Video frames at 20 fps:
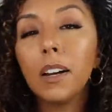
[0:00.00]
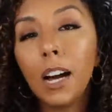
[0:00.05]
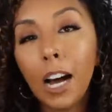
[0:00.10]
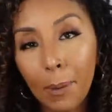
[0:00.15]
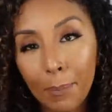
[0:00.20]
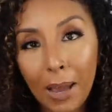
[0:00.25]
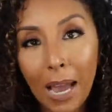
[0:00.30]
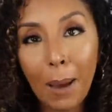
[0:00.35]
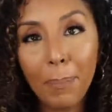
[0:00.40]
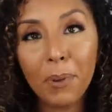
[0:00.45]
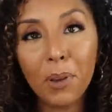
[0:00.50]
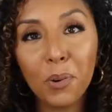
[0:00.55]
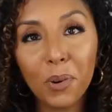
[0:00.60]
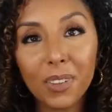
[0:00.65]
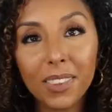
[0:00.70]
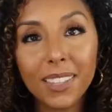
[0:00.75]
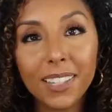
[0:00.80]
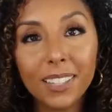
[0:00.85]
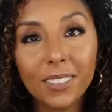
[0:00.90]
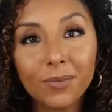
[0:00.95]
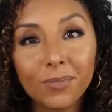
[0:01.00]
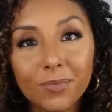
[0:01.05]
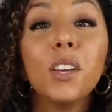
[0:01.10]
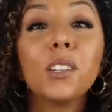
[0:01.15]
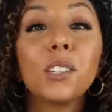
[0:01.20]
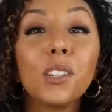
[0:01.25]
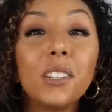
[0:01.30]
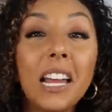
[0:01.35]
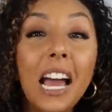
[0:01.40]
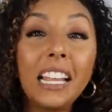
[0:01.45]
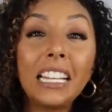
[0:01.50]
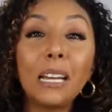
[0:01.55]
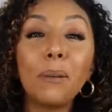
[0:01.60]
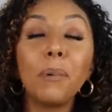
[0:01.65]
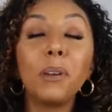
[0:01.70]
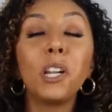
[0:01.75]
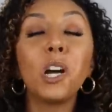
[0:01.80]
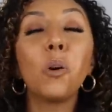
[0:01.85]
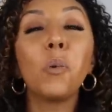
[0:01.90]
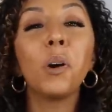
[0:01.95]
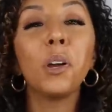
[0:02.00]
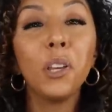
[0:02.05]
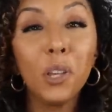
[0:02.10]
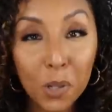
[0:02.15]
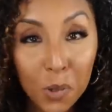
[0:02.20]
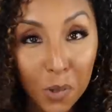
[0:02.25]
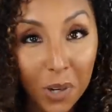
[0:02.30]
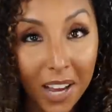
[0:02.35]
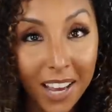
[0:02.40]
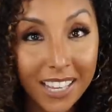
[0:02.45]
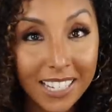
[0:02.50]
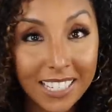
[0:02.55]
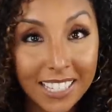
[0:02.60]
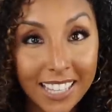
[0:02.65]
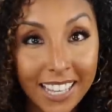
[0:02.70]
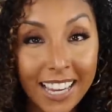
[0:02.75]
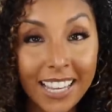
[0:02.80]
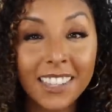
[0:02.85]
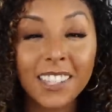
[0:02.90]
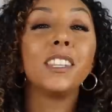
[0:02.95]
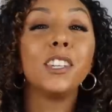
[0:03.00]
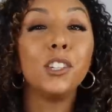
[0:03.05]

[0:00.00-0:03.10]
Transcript: I'm happy with it. So now let me know what you guys think.